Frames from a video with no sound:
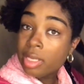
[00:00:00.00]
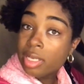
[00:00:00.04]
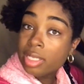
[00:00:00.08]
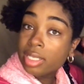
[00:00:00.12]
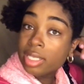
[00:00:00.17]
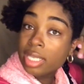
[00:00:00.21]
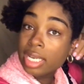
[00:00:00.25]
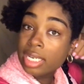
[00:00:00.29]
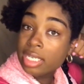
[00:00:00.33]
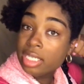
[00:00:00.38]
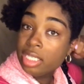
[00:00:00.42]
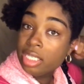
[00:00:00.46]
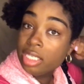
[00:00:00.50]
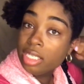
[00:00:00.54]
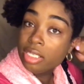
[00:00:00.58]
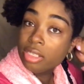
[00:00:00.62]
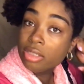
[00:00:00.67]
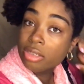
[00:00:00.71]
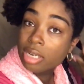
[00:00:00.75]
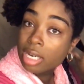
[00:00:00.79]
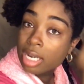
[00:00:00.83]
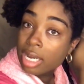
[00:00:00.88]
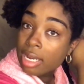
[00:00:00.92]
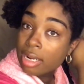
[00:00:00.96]
looks like she's
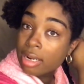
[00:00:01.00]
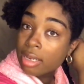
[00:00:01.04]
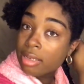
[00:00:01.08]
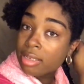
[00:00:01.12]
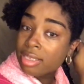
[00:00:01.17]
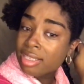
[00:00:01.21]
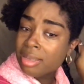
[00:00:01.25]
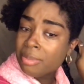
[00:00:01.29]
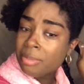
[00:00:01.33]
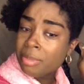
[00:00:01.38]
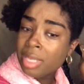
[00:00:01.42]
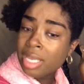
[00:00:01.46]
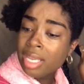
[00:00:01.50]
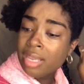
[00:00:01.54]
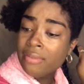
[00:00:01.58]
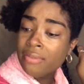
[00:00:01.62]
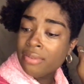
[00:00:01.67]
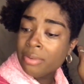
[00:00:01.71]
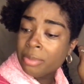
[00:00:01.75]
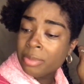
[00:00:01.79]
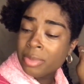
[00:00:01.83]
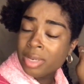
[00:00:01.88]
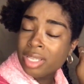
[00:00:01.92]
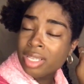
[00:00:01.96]
strung out on something.
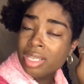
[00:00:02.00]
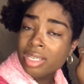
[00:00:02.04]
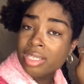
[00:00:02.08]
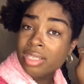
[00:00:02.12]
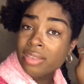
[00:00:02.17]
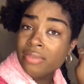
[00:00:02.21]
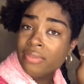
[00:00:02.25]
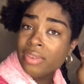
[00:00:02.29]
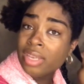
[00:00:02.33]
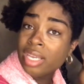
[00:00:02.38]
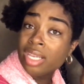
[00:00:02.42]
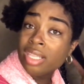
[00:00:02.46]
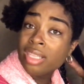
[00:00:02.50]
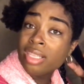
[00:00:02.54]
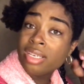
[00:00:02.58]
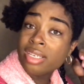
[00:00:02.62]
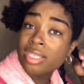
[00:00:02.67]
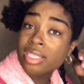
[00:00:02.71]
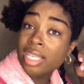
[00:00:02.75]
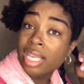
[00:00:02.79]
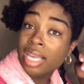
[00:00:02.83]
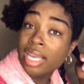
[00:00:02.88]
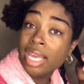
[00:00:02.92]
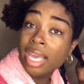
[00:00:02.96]
From the looks of it, it
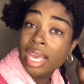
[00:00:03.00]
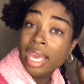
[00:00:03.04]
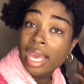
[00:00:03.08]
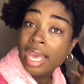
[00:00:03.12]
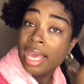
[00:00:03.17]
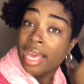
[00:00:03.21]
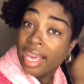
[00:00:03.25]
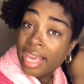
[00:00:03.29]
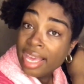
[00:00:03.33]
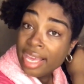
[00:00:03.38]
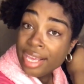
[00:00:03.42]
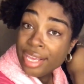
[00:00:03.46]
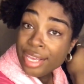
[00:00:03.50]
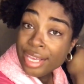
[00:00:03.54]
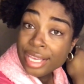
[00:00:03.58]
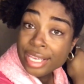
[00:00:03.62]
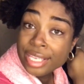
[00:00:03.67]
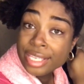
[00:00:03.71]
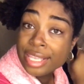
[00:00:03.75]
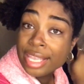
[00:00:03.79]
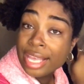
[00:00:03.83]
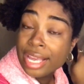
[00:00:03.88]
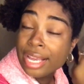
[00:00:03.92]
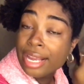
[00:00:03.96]
looks like he
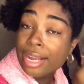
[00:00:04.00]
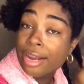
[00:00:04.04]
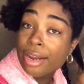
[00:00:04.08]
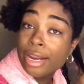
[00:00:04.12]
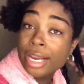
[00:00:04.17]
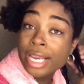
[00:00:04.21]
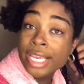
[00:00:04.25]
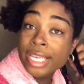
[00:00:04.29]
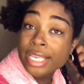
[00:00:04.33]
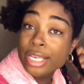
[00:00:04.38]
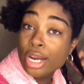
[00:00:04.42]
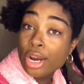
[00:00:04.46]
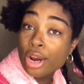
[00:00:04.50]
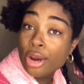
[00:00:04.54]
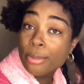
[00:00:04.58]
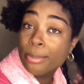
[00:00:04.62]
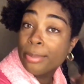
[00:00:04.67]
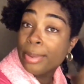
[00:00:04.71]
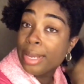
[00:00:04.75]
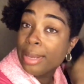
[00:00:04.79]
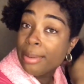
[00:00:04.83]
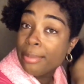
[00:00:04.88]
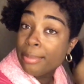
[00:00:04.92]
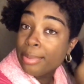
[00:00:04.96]
is like her
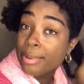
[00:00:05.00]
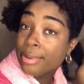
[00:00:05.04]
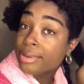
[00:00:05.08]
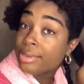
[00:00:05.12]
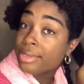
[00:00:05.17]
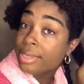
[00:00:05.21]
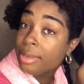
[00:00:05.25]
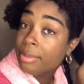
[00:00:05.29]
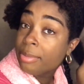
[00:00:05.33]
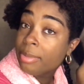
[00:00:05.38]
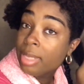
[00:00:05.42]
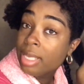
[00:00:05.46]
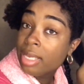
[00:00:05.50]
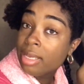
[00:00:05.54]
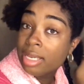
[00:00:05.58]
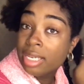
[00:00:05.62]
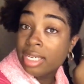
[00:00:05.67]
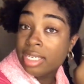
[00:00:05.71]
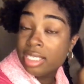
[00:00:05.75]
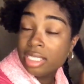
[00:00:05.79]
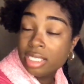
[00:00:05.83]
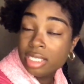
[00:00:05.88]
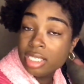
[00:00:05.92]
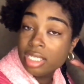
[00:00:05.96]
pimp or something,
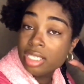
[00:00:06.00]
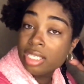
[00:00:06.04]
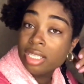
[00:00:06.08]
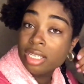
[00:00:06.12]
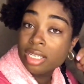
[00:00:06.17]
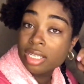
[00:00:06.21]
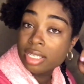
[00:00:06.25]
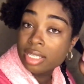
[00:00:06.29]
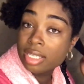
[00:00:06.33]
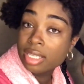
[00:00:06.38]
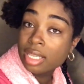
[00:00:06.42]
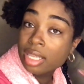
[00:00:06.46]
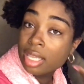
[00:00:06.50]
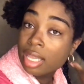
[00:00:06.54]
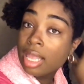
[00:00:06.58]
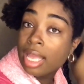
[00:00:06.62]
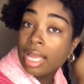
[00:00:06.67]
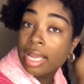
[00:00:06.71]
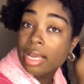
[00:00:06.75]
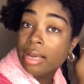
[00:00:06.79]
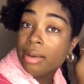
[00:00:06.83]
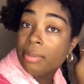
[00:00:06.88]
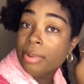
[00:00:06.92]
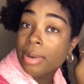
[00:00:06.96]
because she looked
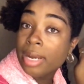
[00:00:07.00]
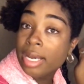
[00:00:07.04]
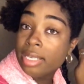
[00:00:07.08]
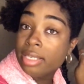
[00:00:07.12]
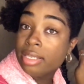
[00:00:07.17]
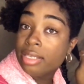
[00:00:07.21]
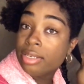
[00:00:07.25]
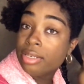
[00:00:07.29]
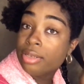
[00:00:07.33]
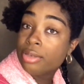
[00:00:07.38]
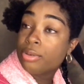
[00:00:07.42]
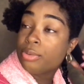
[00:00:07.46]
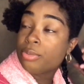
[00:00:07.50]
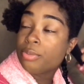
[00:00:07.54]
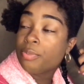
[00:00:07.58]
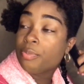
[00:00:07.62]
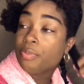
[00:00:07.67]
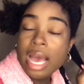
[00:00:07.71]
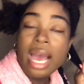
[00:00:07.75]
like a prostitute.